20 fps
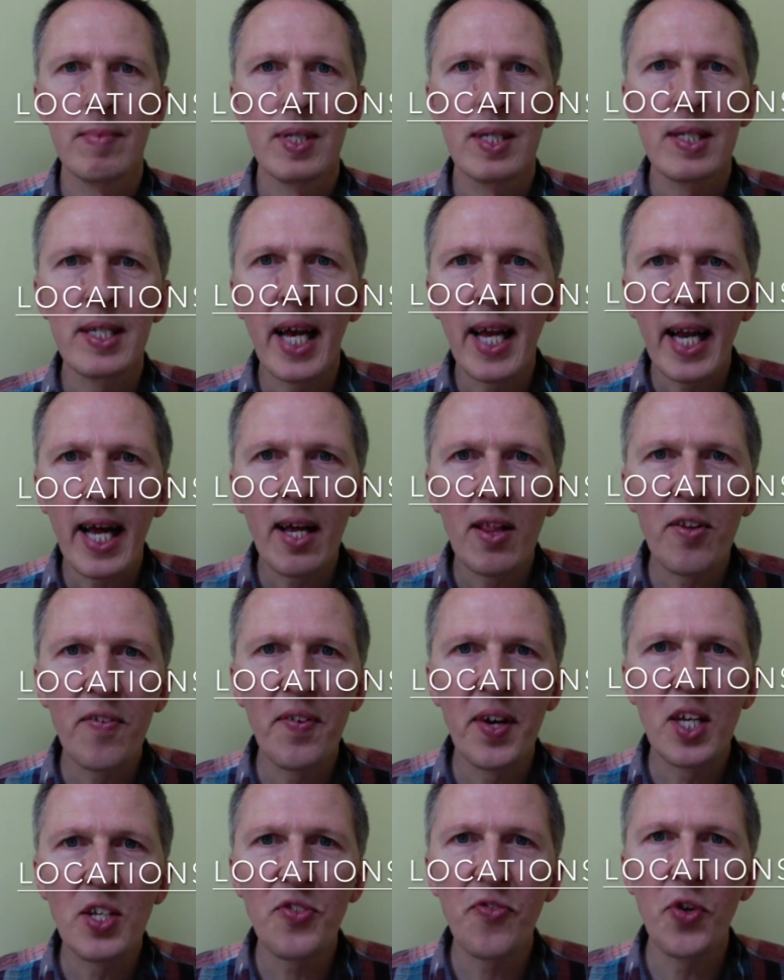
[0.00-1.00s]
Set down the
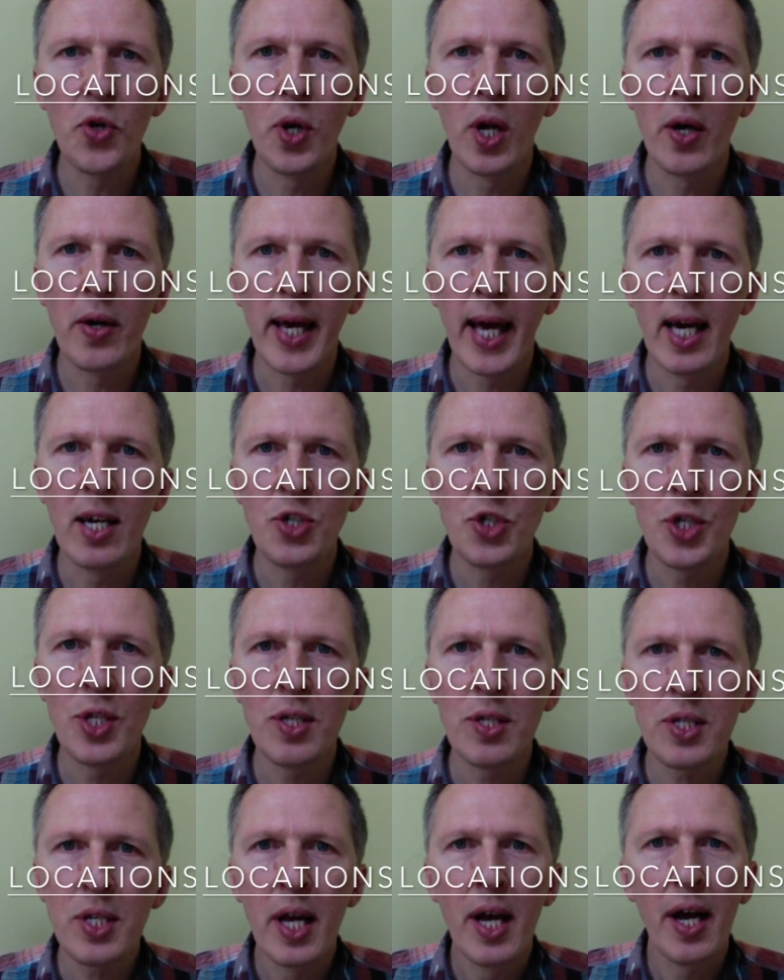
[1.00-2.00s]
first few
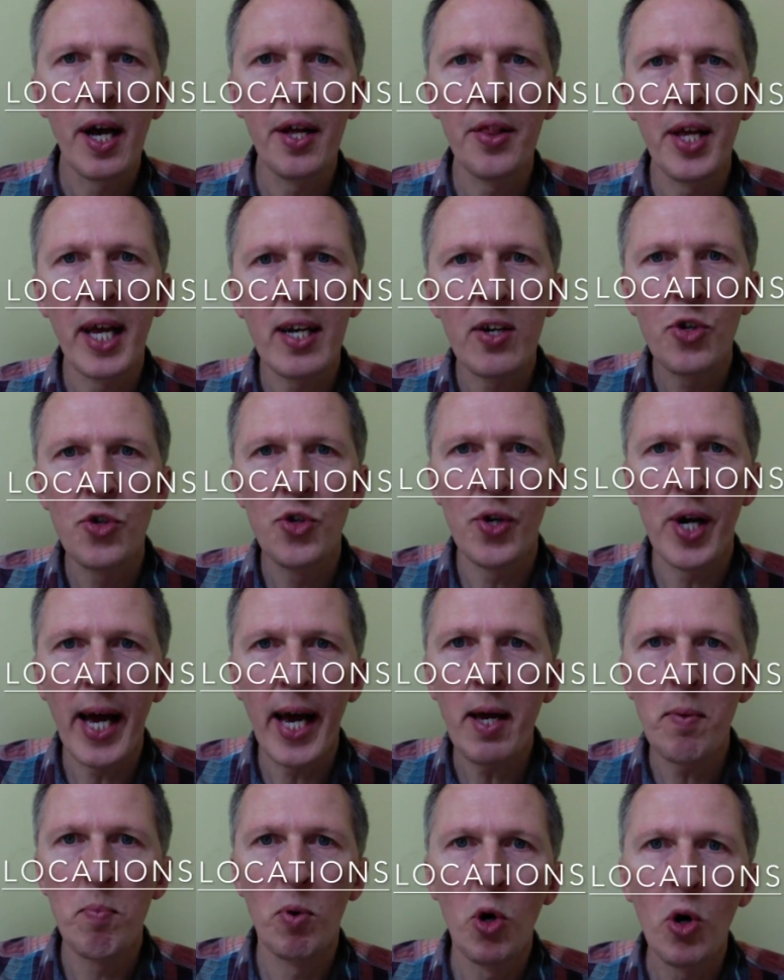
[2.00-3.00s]
locations and then create
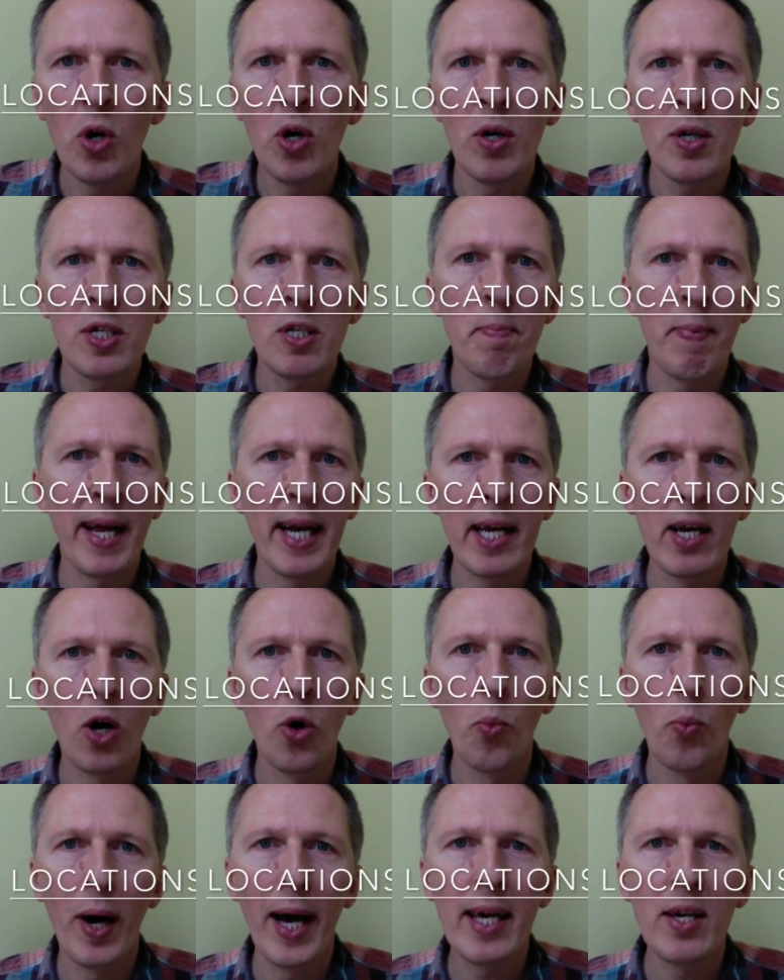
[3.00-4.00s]
more depending on
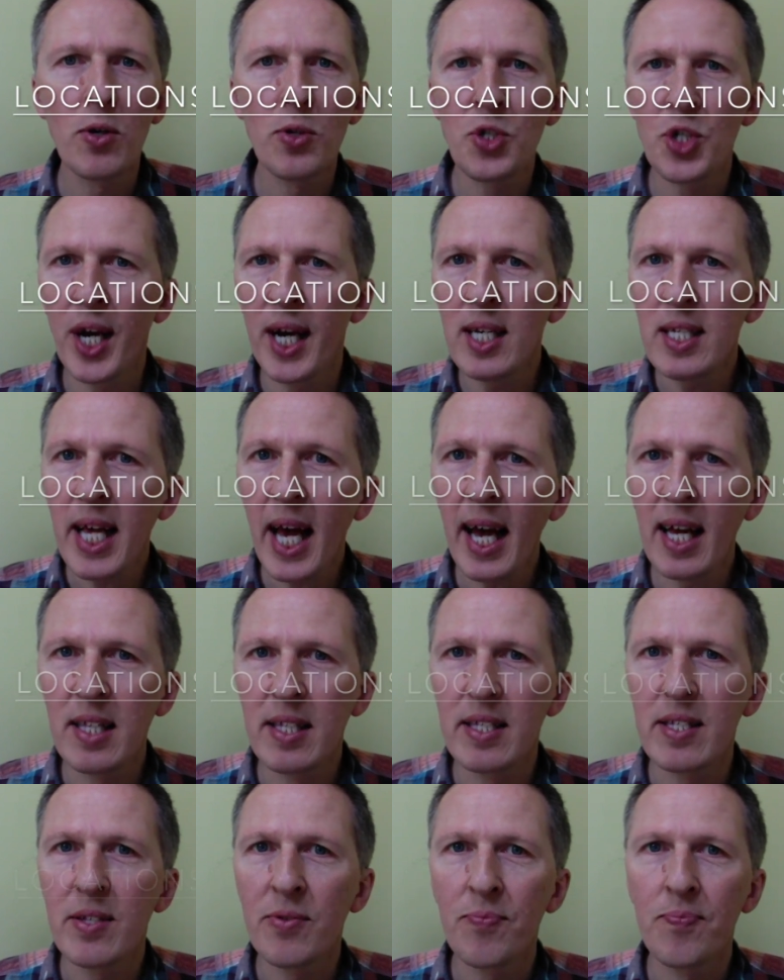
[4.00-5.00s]
where your chase
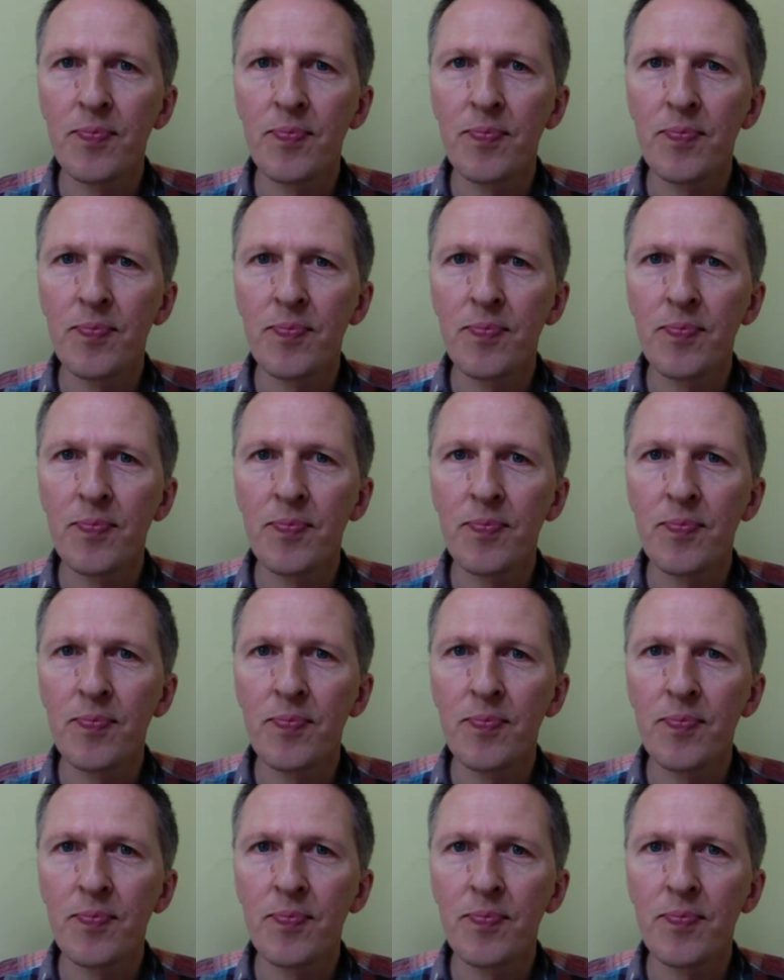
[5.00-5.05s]
heads.